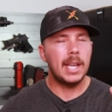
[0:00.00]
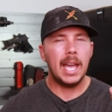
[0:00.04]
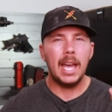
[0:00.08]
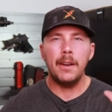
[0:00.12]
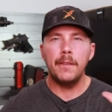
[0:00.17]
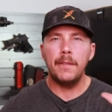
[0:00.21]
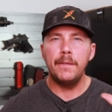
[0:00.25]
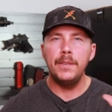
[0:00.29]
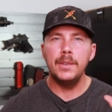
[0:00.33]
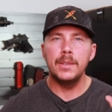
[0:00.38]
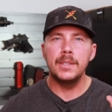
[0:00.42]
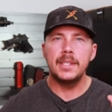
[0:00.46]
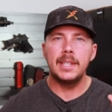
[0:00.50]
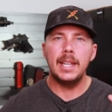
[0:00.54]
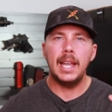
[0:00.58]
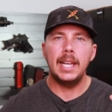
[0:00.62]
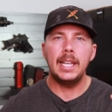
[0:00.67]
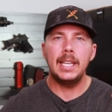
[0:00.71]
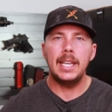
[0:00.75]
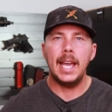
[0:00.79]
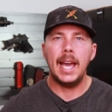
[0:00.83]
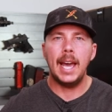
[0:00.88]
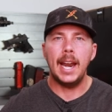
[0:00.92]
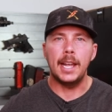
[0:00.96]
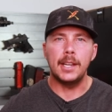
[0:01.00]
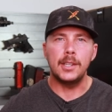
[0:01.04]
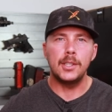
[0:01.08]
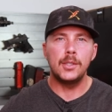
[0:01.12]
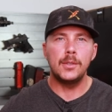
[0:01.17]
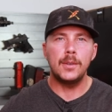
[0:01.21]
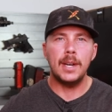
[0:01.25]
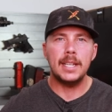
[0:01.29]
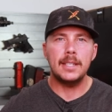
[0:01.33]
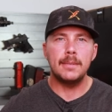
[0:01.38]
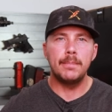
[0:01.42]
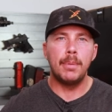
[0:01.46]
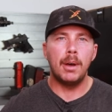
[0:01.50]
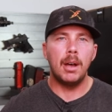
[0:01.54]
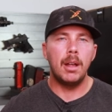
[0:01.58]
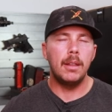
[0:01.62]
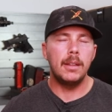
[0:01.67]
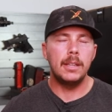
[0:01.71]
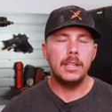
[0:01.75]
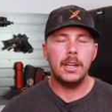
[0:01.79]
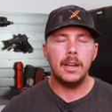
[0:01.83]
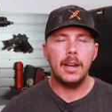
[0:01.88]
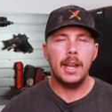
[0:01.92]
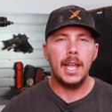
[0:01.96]
kind of feels like you had a stress
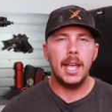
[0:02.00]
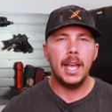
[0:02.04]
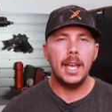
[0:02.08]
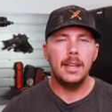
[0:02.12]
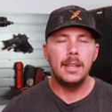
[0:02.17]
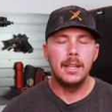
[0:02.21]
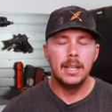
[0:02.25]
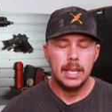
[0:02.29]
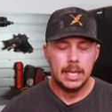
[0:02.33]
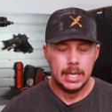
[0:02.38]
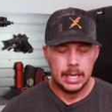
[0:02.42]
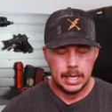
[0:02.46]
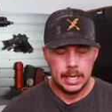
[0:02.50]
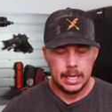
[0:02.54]
ball in your hand,